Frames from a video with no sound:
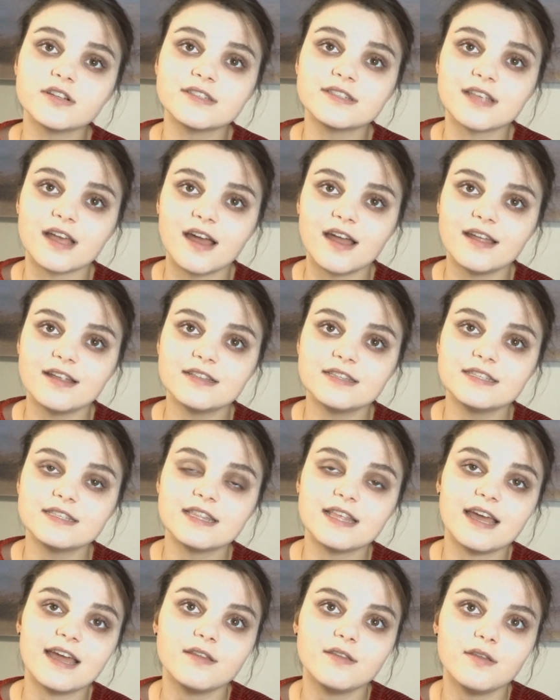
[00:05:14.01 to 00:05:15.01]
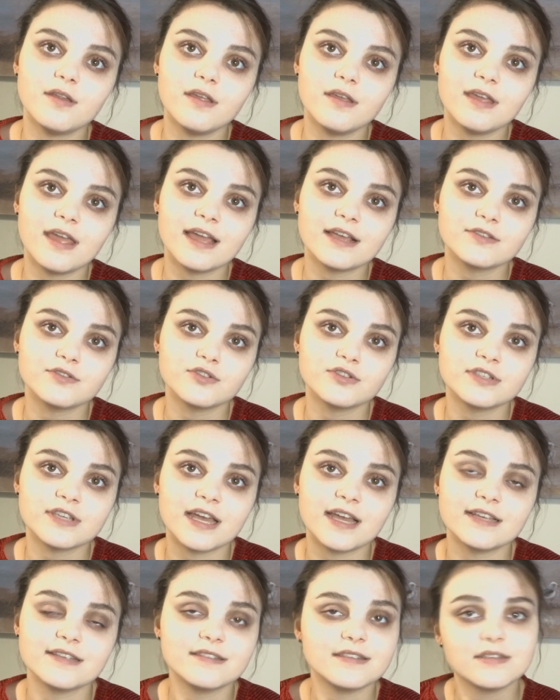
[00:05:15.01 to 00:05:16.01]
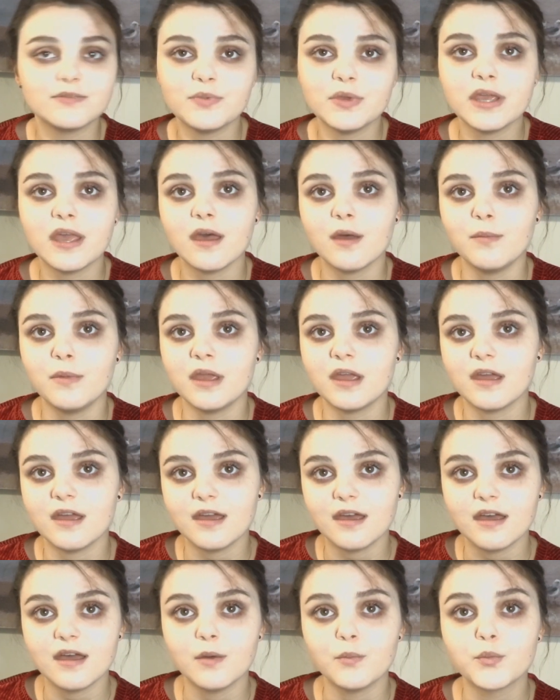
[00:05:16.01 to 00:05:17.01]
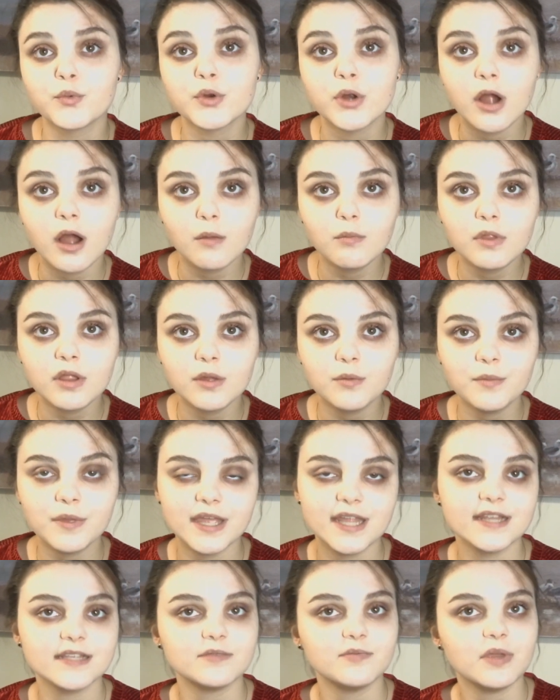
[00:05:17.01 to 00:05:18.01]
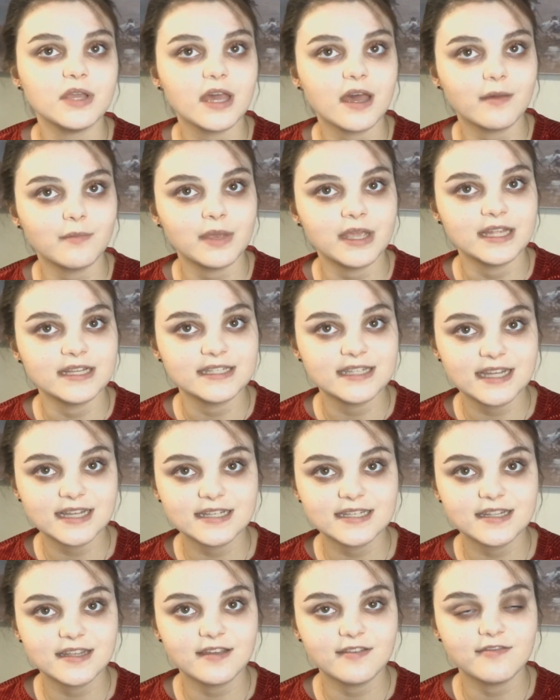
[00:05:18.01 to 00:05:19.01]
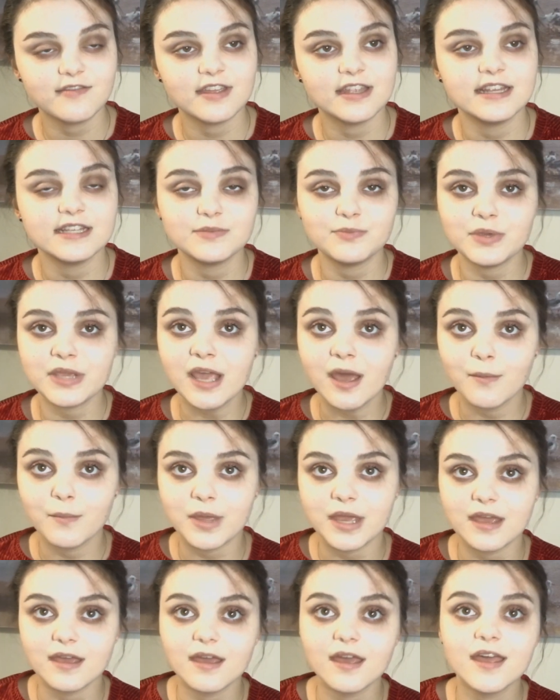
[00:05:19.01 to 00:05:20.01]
signs that exercise is becoming a problem and is becoming addictive and is becoming